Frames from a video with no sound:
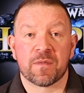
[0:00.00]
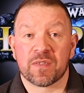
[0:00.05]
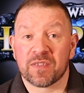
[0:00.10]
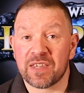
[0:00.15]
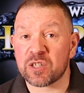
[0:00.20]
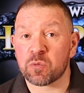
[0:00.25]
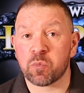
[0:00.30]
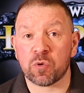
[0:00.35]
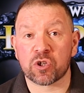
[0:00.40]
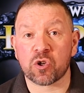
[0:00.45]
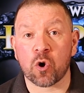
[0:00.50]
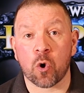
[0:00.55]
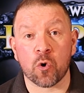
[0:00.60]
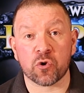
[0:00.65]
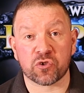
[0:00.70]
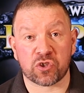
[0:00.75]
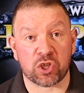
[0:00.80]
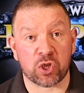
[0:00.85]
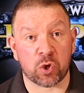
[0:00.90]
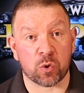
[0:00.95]
This would
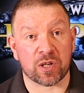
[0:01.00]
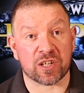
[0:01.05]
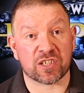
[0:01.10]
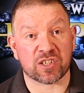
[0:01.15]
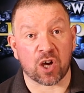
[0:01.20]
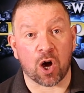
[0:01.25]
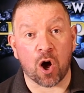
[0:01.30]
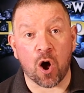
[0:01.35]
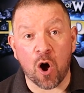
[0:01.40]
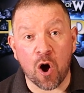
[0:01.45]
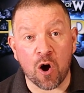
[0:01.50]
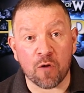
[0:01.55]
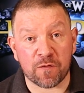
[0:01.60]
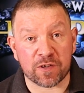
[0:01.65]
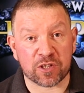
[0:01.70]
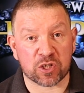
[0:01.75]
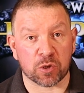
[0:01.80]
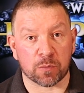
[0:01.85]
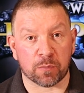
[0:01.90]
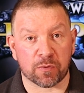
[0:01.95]
cause the unit to half
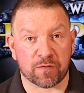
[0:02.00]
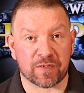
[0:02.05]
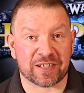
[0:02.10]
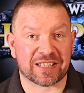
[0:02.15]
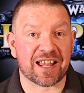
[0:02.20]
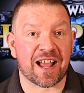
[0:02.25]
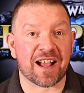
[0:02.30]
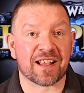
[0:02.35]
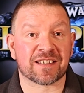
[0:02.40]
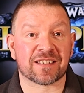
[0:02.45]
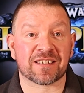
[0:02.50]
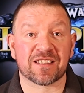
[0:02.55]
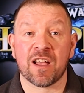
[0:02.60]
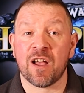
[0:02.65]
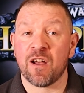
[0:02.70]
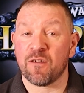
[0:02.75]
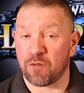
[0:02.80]
its number of attacks